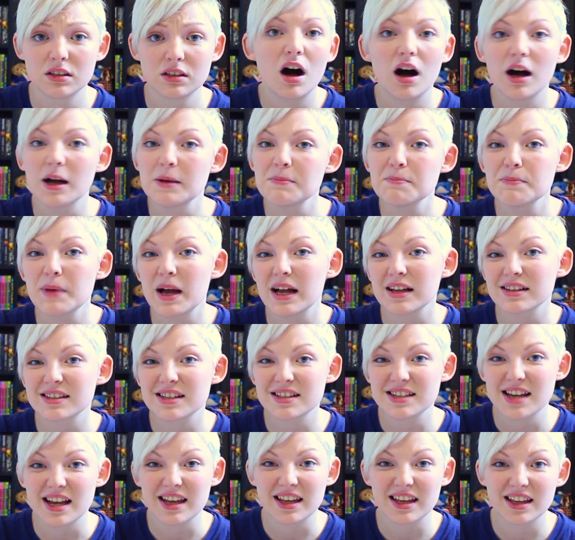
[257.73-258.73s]
I'm back to
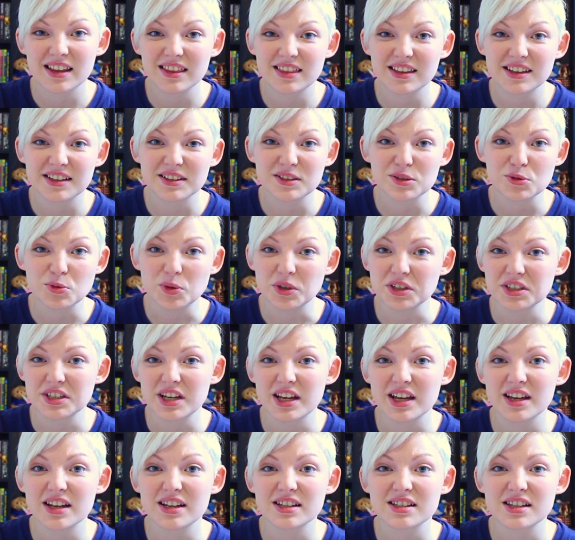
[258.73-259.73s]
taking things one
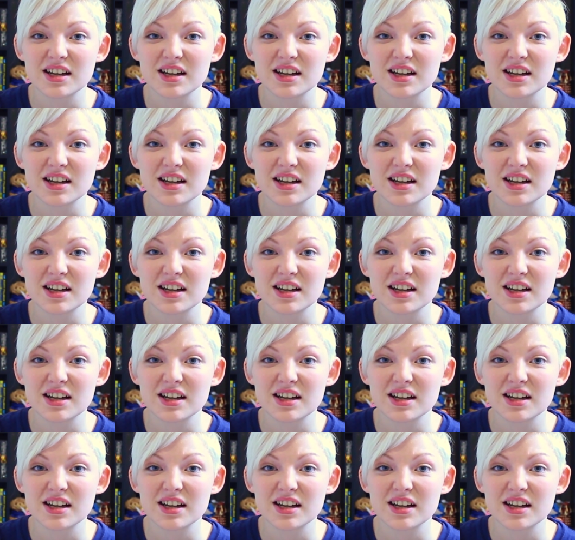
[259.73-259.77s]
day at a